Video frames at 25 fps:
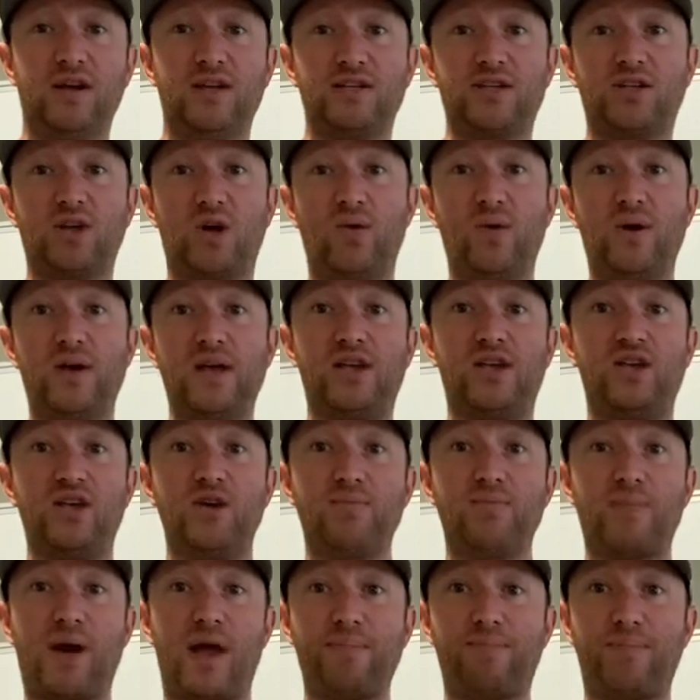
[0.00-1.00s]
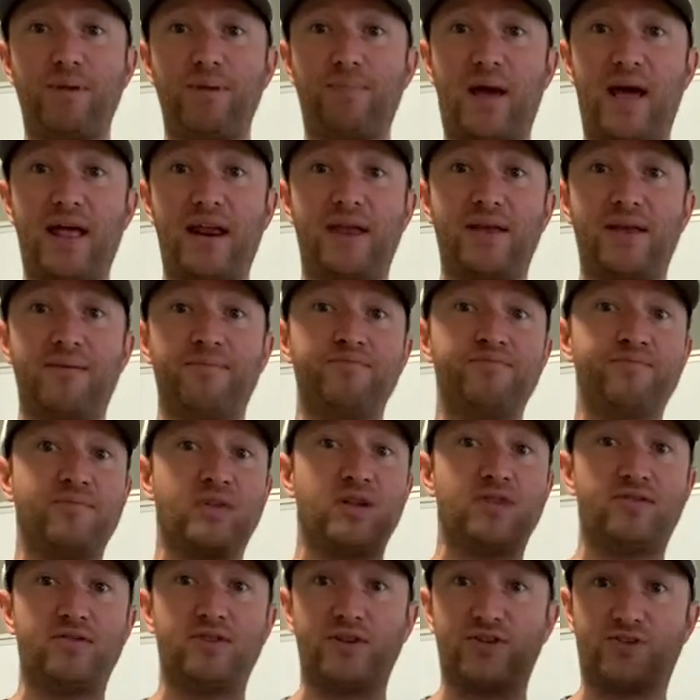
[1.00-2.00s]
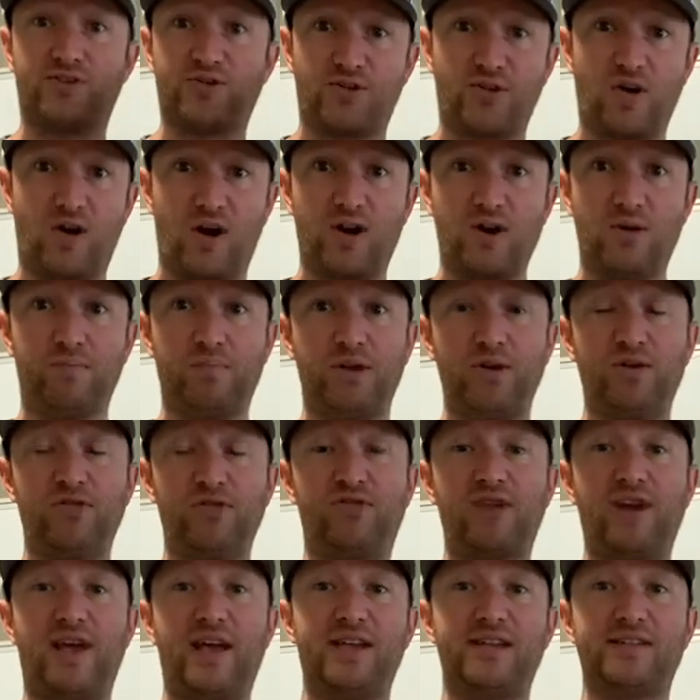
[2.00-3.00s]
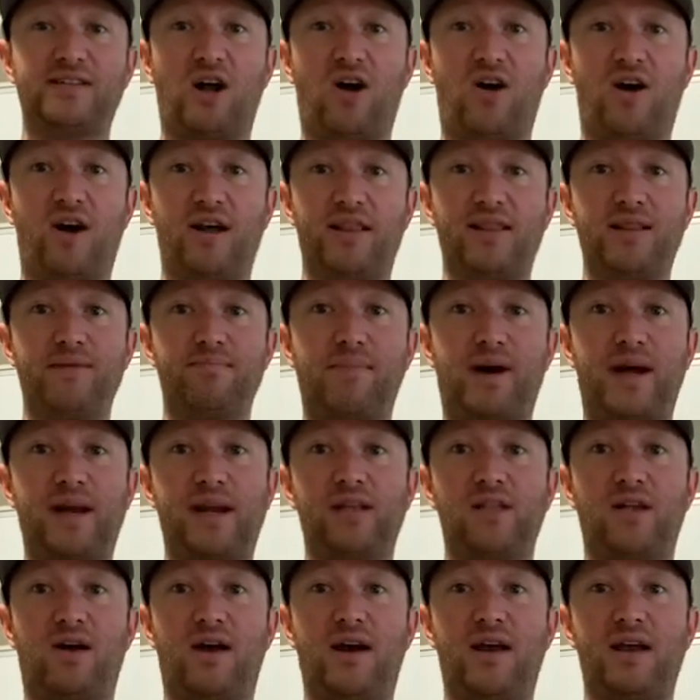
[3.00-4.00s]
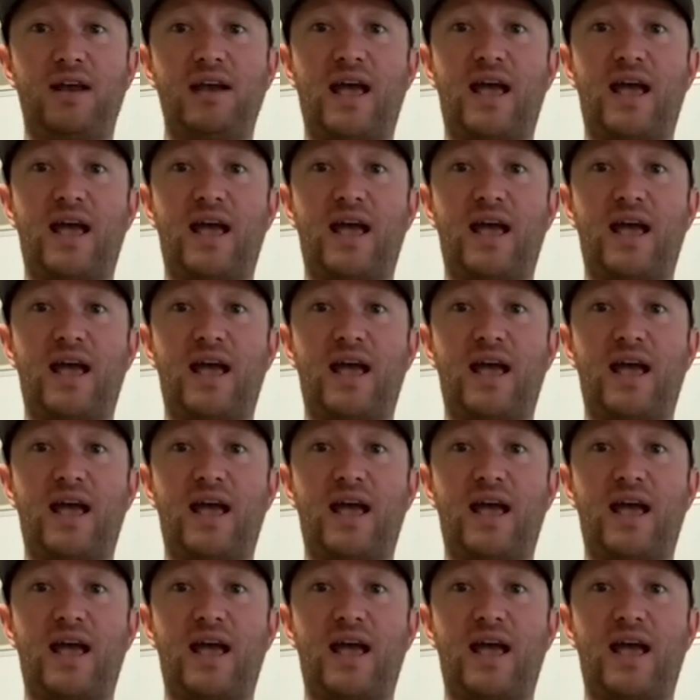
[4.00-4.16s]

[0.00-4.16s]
So you might be betting the Toronto Blue Jays on the money line,